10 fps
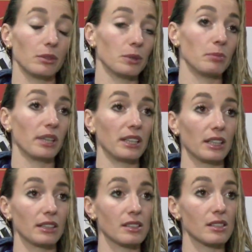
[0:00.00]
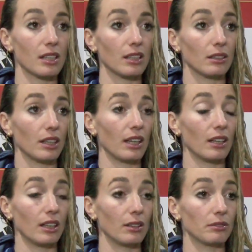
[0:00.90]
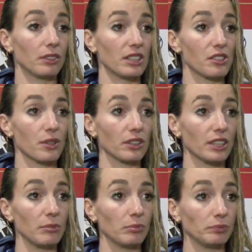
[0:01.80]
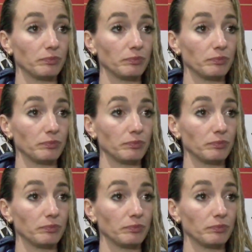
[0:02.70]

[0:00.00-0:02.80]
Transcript: We played against a very strong team.